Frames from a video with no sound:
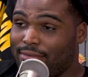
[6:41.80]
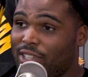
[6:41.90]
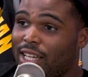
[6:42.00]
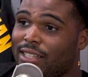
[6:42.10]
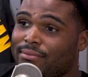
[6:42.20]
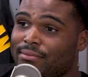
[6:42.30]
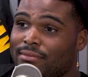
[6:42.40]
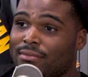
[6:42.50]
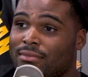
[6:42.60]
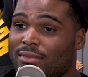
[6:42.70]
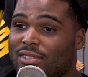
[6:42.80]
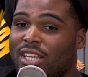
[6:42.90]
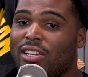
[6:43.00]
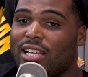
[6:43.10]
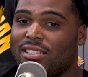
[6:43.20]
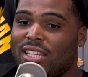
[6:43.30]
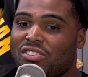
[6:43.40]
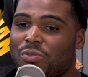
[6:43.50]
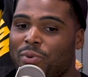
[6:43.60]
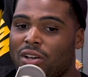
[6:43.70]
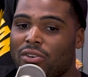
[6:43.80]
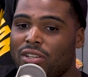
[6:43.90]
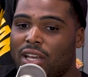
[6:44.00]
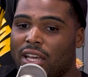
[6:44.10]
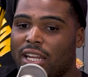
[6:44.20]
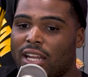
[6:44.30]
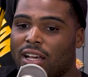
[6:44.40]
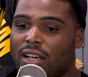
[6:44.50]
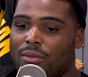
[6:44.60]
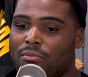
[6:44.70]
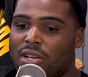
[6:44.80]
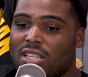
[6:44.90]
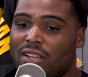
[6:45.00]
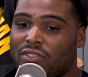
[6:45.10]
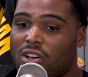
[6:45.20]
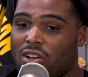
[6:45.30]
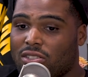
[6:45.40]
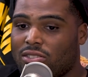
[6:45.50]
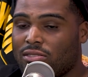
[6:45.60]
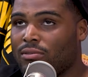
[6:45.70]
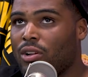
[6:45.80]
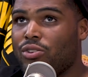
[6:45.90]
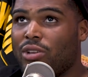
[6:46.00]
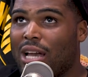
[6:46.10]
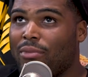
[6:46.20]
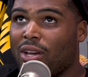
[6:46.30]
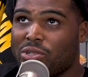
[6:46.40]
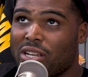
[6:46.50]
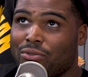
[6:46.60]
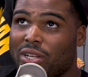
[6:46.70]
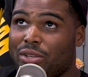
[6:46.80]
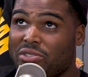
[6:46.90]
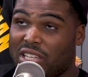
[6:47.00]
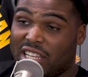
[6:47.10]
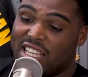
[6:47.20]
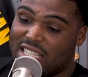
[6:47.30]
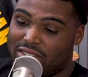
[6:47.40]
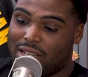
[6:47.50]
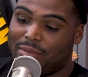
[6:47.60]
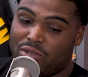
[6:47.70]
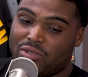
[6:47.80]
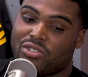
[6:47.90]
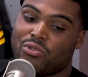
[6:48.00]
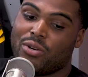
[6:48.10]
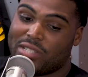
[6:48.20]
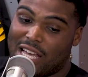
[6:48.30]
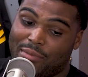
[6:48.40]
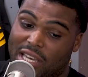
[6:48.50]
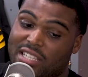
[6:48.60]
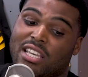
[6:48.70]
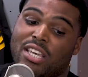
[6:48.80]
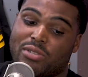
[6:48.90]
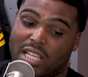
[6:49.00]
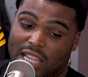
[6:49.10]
Okay. Tell that to Dave Chappelle in Must Love Dogs or You Got Mail, whichever one he was in, because every time he was on screen with Tom Hanks, he was